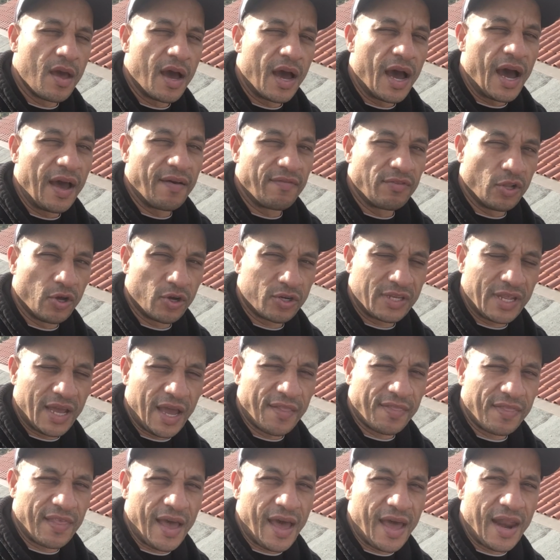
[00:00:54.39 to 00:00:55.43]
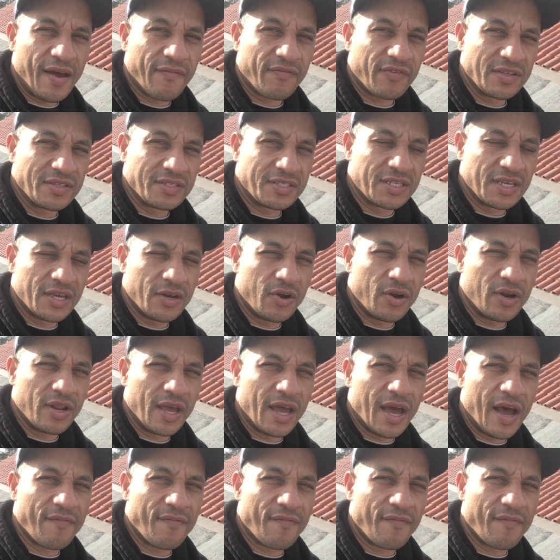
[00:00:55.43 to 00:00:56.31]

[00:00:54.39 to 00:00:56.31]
I've looked at that, I've considered it.